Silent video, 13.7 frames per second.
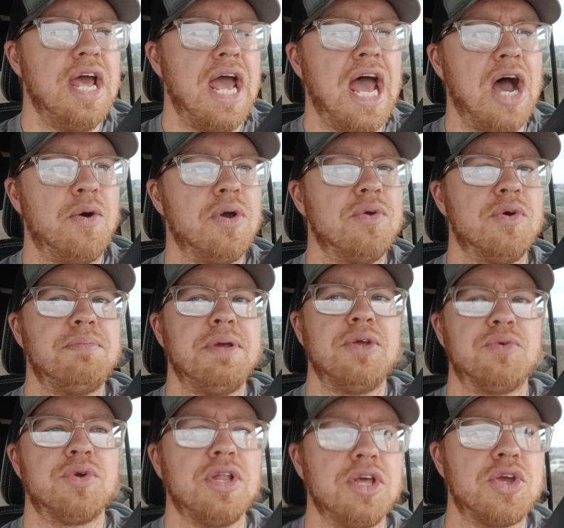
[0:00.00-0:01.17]
how it would be
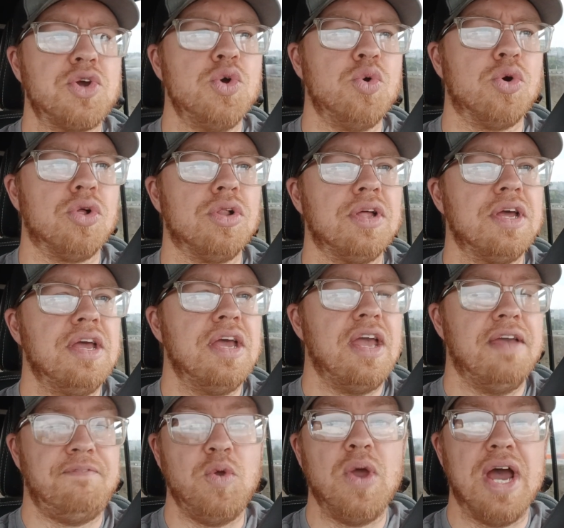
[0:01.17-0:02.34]
really cool
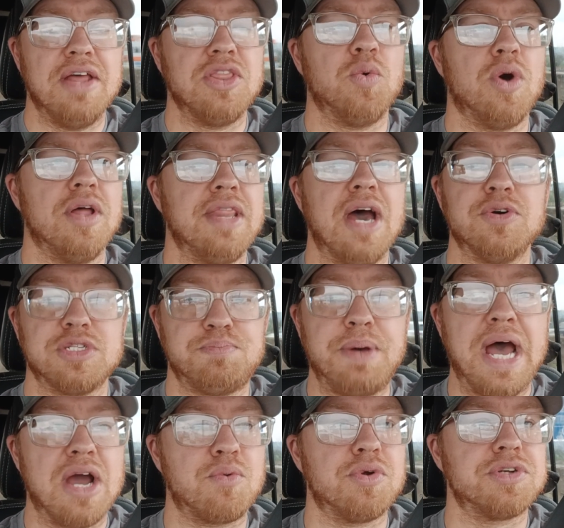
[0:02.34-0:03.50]
if you had the one that was
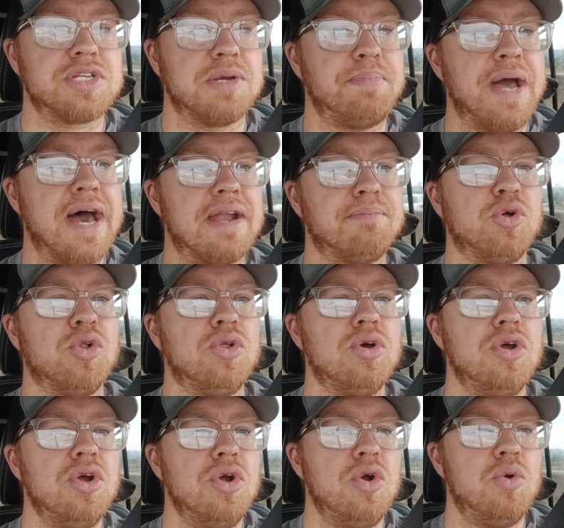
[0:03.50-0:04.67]
backwards compatible,
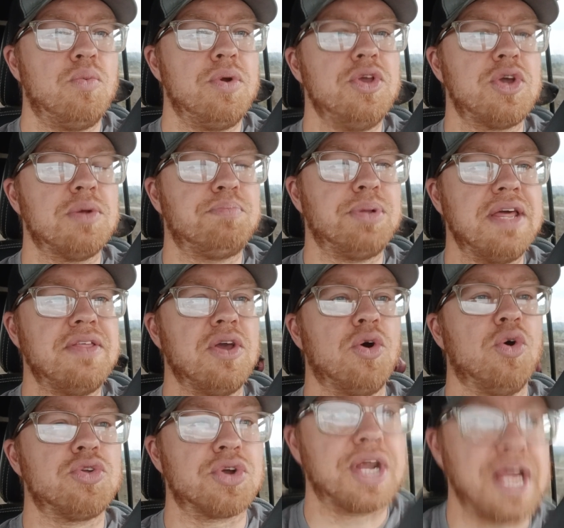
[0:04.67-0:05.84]
where you could play the
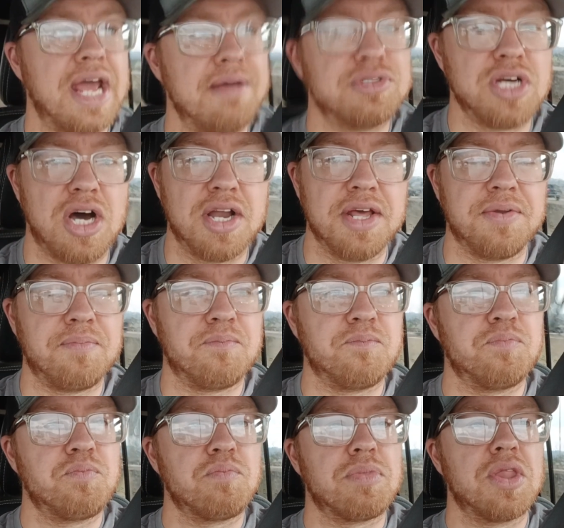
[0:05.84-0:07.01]
older games on it?
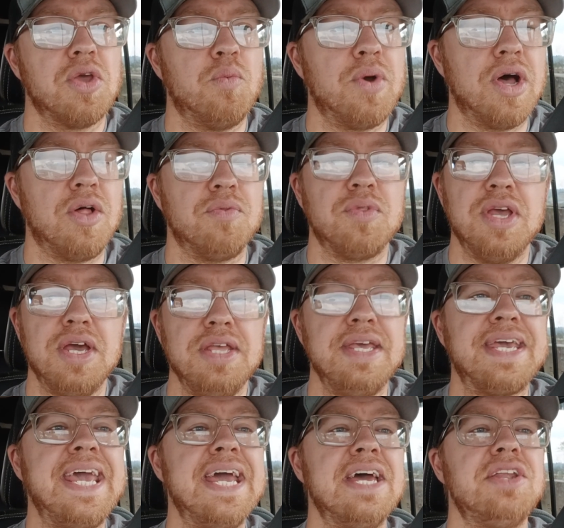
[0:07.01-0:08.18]
Well, you
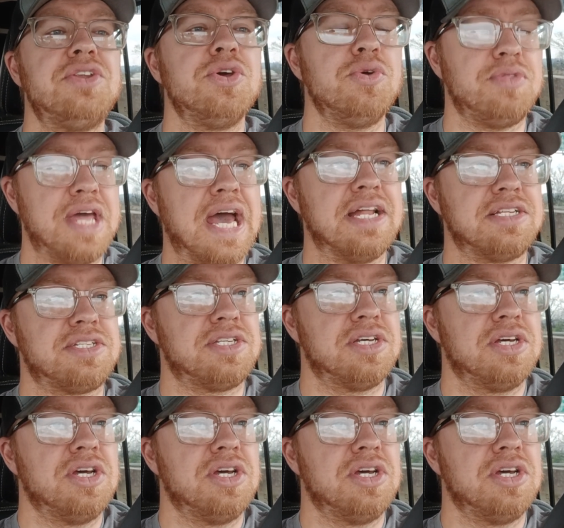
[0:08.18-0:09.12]
can't do that